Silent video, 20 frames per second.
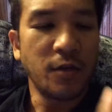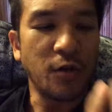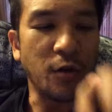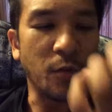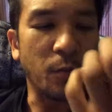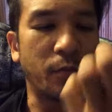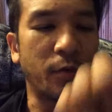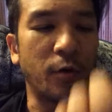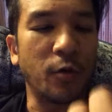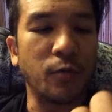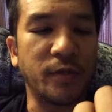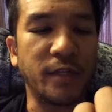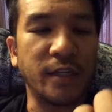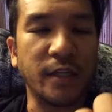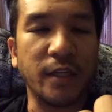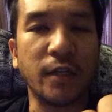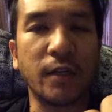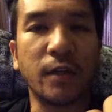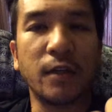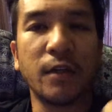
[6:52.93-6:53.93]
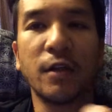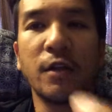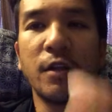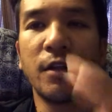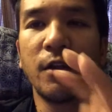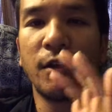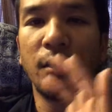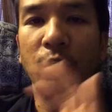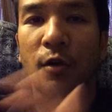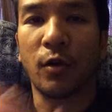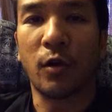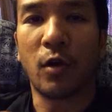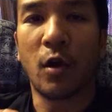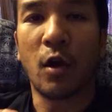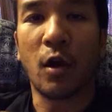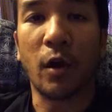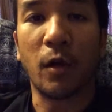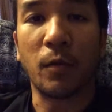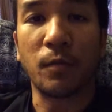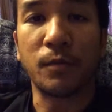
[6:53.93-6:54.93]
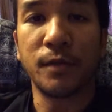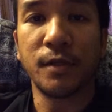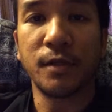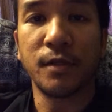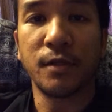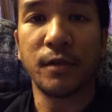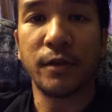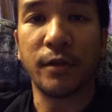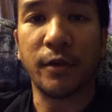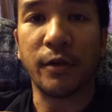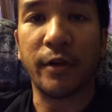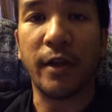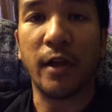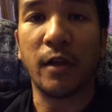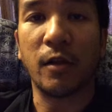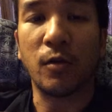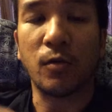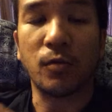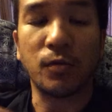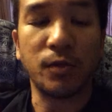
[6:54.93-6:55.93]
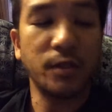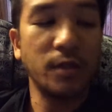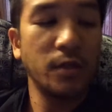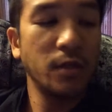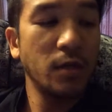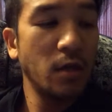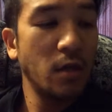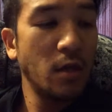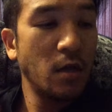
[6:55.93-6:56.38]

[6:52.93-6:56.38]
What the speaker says: your protein, your carbs, your yellows,